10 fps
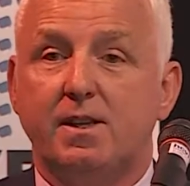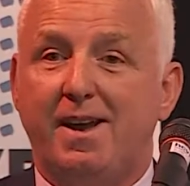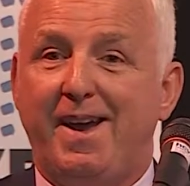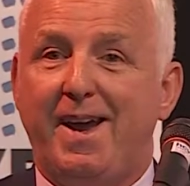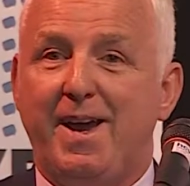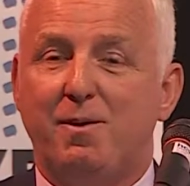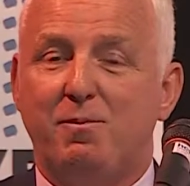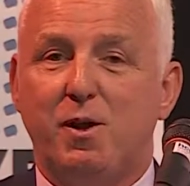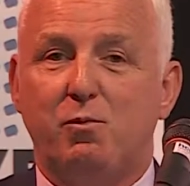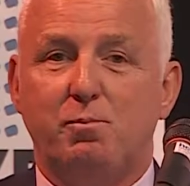
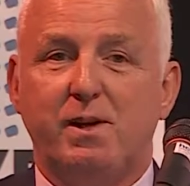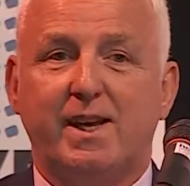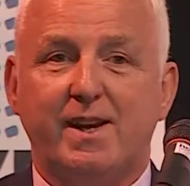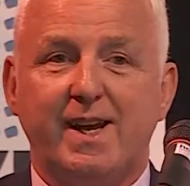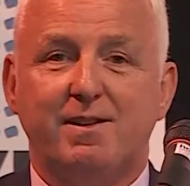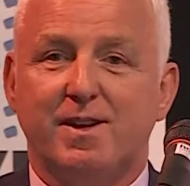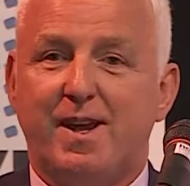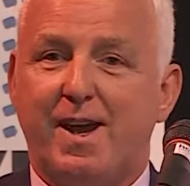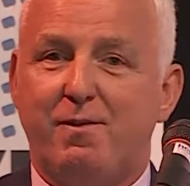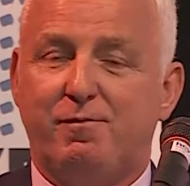It would be great
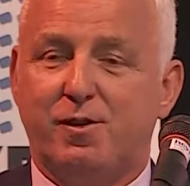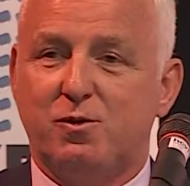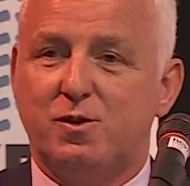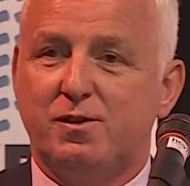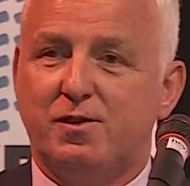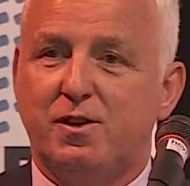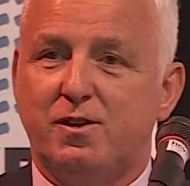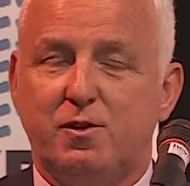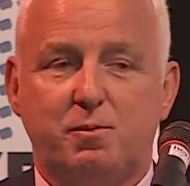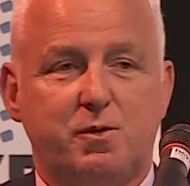for those of you in
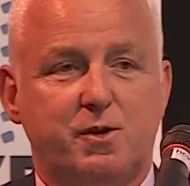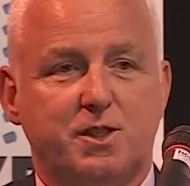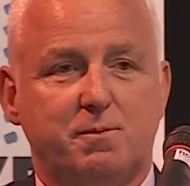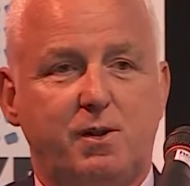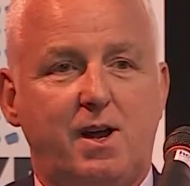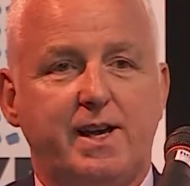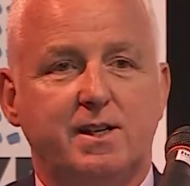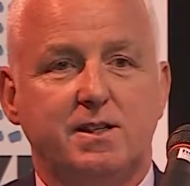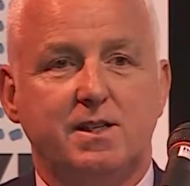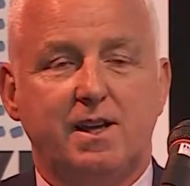the room who are
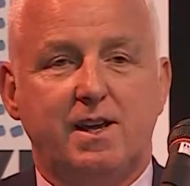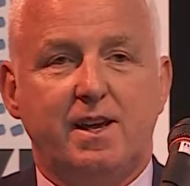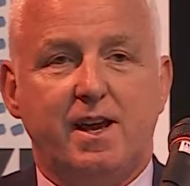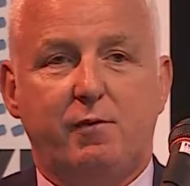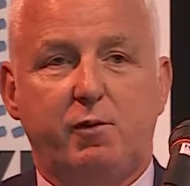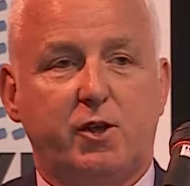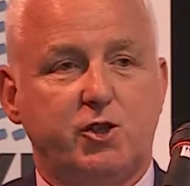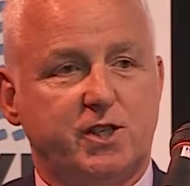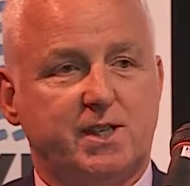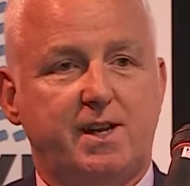suppliers if we could
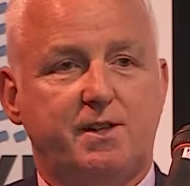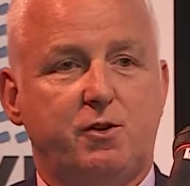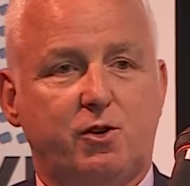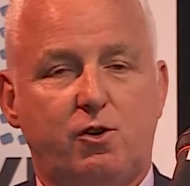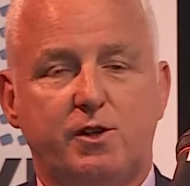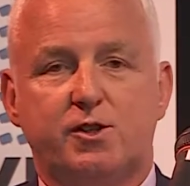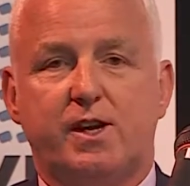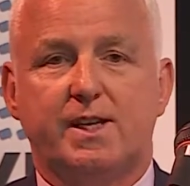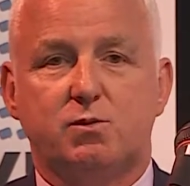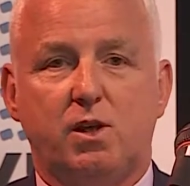just hand out
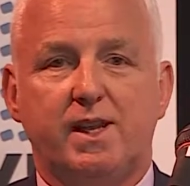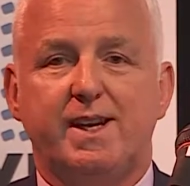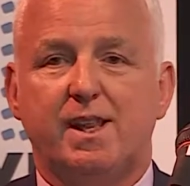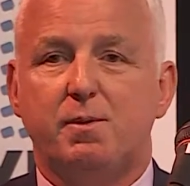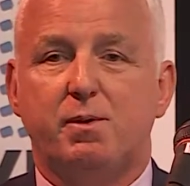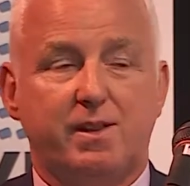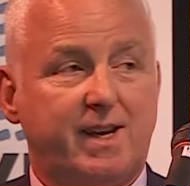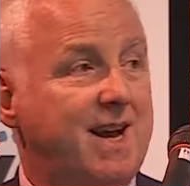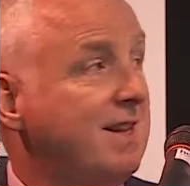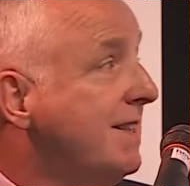contracts willy-nilly, but the
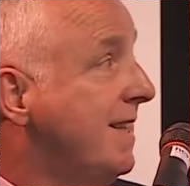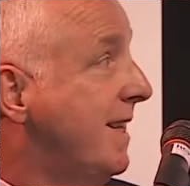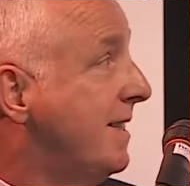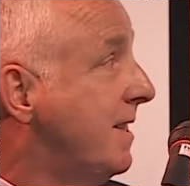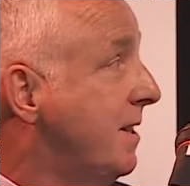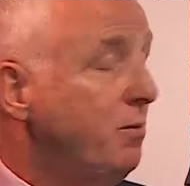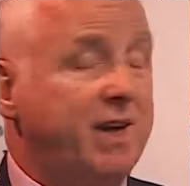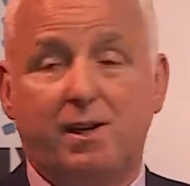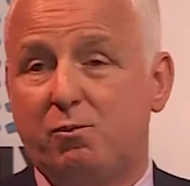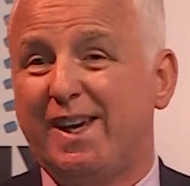reality is that we
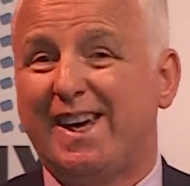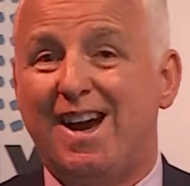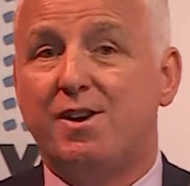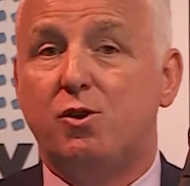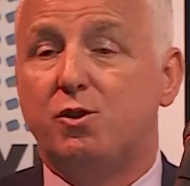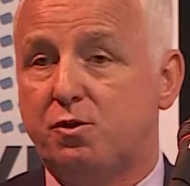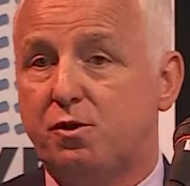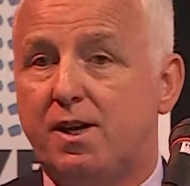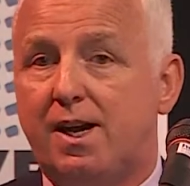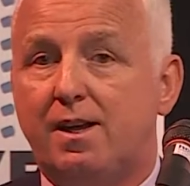cannot do
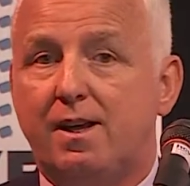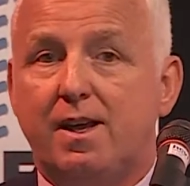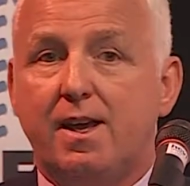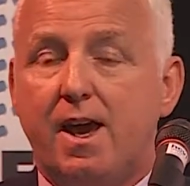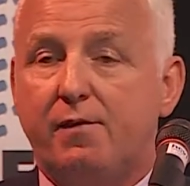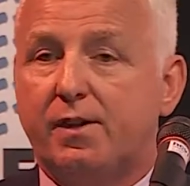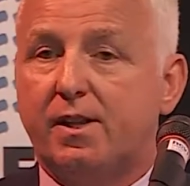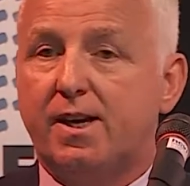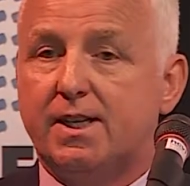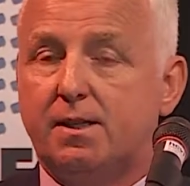that. Everything
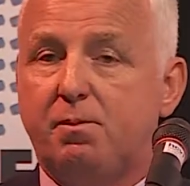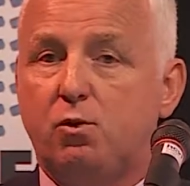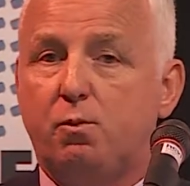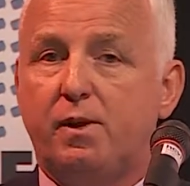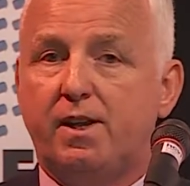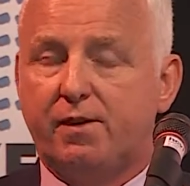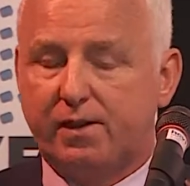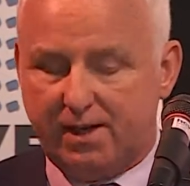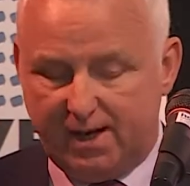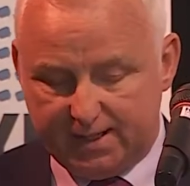has to be open,
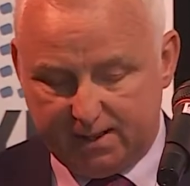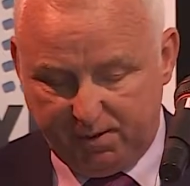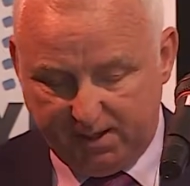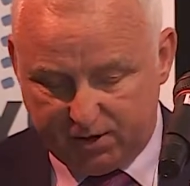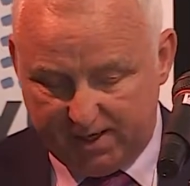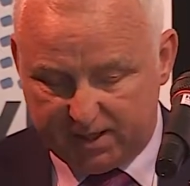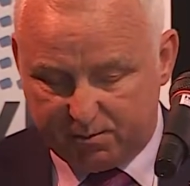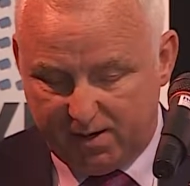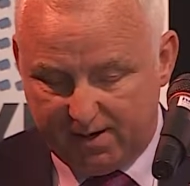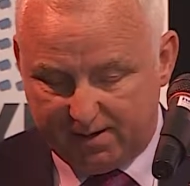everything has to be
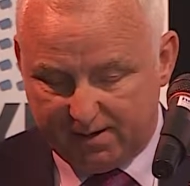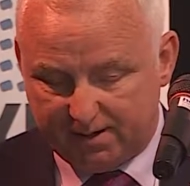transparent.